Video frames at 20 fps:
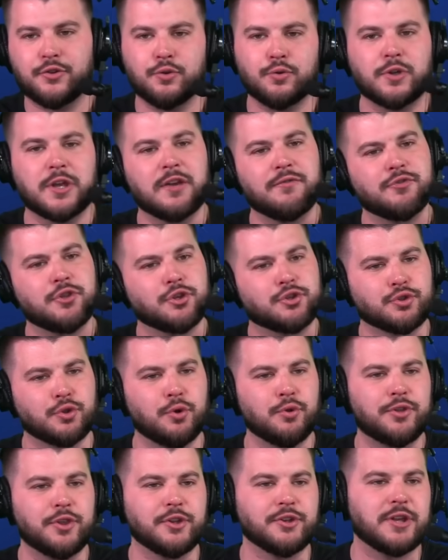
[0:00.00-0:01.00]
to give the
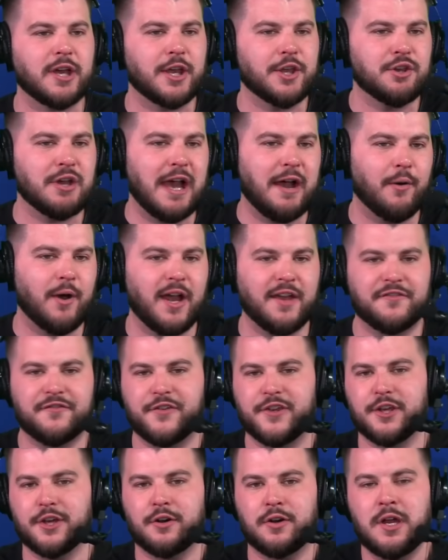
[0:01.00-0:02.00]
truth and tell you how I
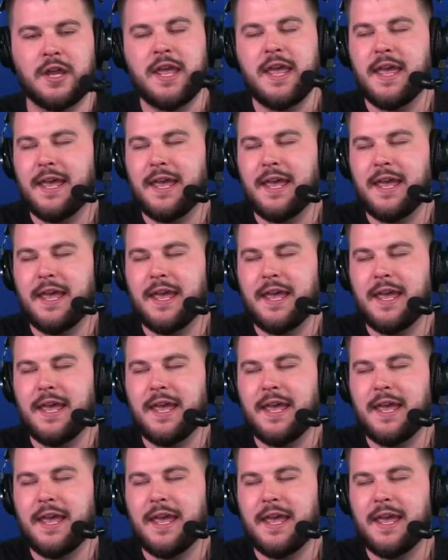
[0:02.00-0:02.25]
feel.